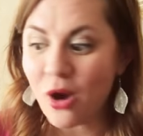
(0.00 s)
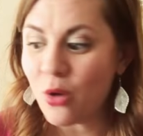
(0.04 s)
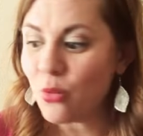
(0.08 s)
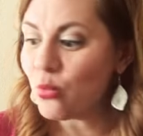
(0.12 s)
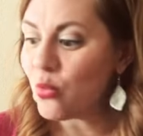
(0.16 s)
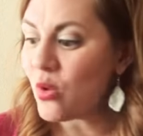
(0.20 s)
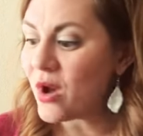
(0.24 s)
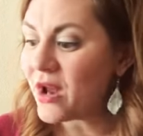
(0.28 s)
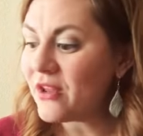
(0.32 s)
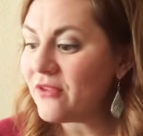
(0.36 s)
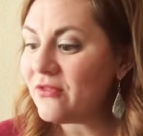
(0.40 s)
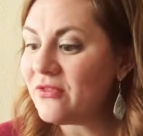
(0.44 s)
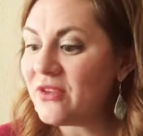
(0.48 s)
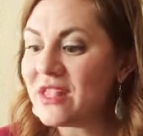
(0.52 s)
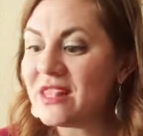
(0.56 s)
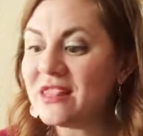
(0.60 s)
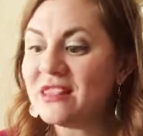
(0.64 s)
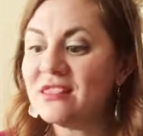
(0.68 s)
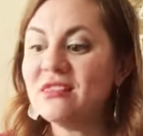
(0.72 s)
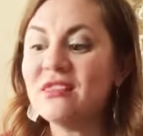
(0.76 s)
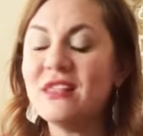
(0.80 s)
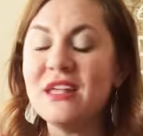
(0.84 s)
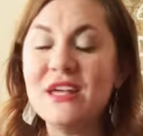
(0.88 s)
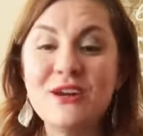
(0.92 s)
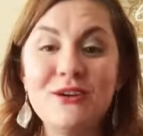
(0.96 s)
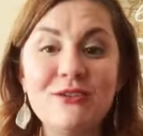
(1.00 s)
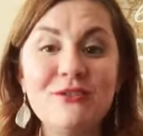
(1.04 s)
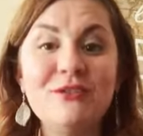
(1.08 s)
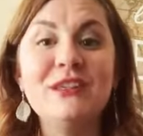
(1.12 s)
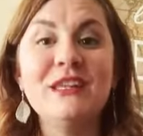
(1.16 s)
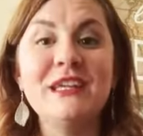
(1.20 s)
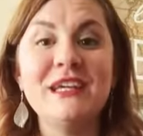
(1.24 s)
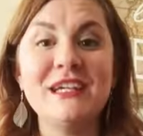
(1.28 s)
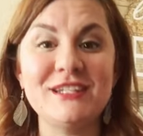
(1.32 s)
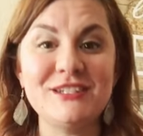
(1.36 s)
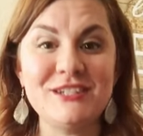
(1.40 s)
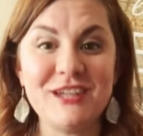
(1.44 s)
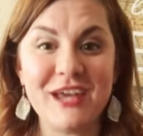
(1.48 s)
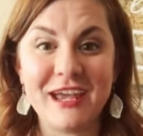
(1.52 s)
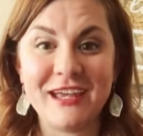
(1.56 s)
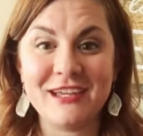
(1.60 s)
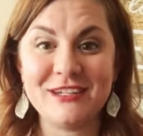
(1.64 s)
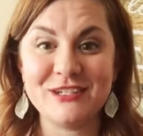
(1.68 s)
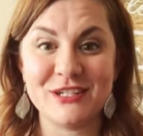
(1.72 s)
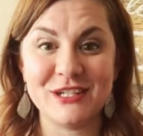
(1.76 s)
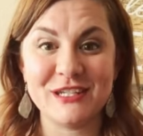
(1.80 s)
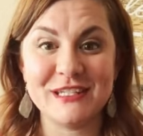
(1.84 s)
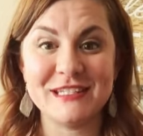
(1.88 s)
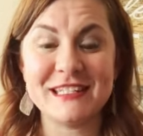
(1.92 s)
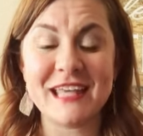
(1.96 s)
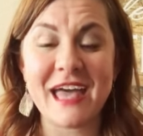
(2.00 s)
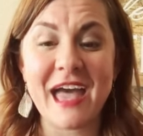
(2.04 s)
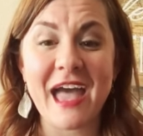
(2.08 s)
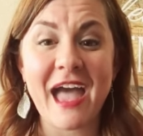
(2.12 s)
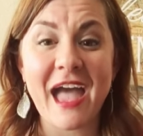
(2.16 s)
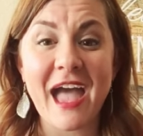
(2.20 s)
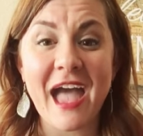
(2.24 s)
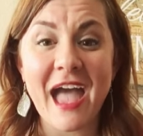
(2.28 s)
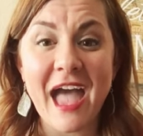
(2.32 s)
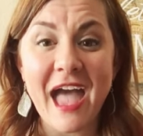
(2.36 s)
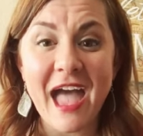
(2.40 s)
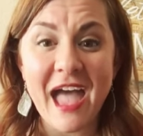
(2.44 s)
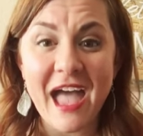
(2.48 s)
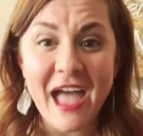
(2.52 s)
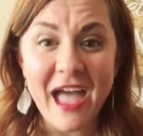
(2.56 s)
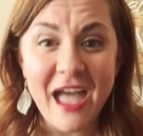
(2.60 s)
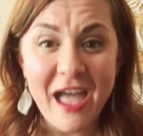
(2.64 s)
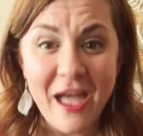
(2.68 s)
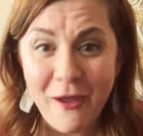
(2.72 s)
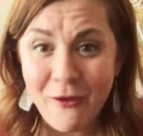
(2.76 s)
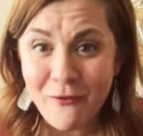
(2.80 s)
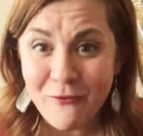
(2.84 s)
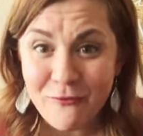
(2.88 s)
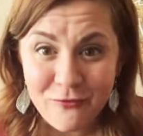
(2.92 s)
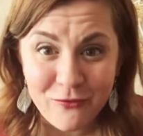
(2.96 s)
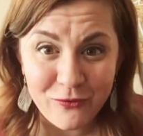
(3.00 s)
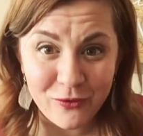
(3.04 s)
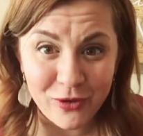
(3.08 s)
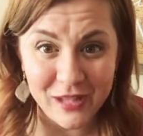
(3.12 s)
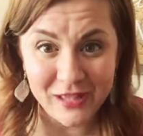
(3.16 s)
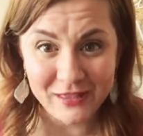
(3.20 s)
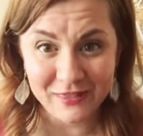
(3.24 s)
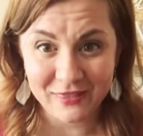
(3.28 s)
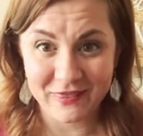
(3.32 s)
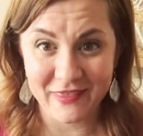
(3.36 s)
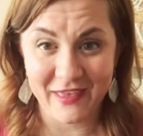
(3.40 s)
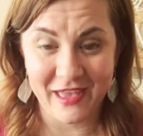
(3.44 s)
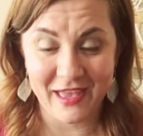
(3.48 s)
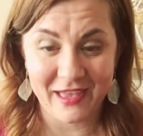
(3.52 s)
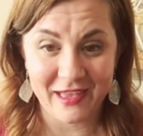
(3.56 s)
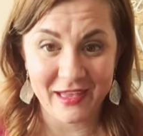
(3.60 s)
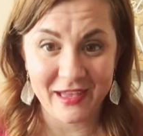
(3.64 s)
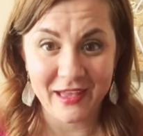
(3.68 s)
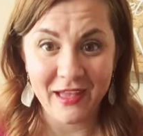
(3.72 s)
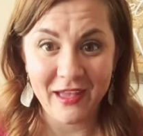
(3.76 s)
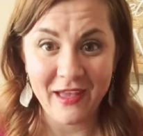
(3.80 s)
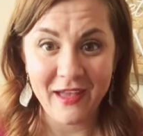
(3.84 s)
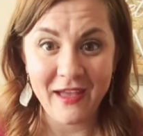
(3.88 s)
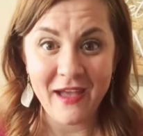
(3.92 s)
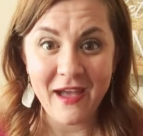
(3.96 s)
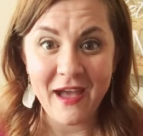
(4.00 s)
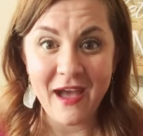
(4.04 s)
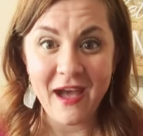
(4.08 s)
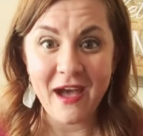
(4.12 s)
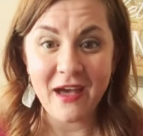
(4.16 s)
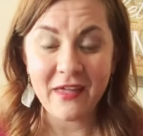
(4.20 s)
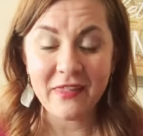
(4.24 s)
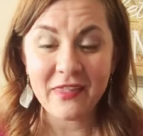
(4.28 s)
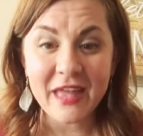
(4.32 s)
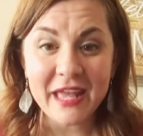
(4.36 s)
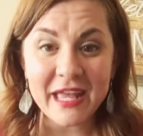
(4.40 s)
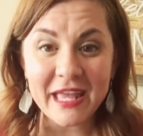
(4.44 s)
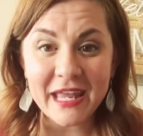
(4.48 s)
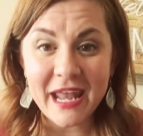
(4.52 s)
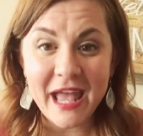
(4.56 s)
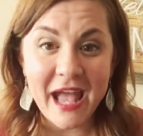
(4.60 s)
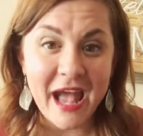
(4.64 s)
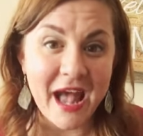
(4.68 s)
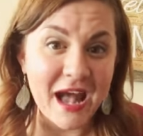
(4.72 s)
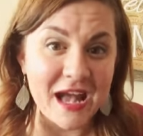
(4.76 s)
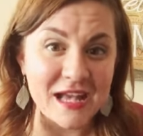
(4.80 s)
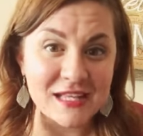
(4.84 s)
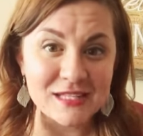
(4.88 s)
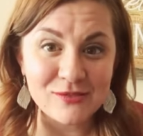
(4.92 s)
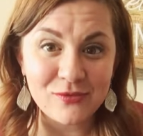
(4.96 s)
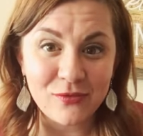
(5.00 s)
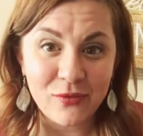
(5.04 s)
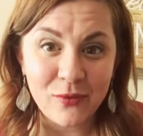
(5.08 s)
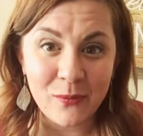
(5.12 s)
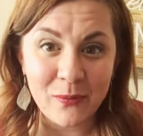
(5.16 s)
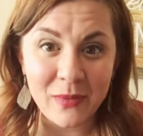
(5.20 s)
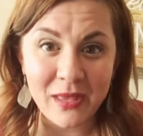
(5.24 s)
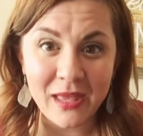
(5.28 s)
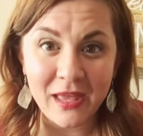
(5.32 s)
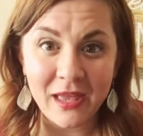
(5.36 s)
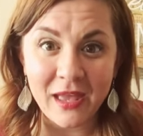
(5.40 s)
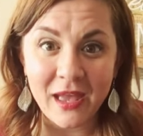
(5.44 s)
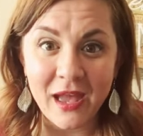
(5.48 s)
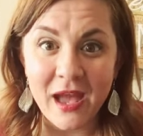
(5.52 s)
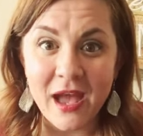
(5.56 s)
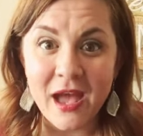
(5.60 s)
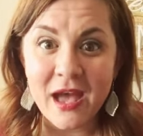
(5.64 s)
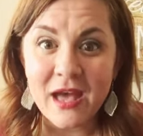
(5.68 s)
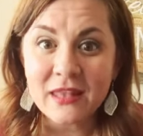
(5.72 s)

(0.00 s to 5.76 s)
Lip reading: What if it literally changes everything, like it has for me?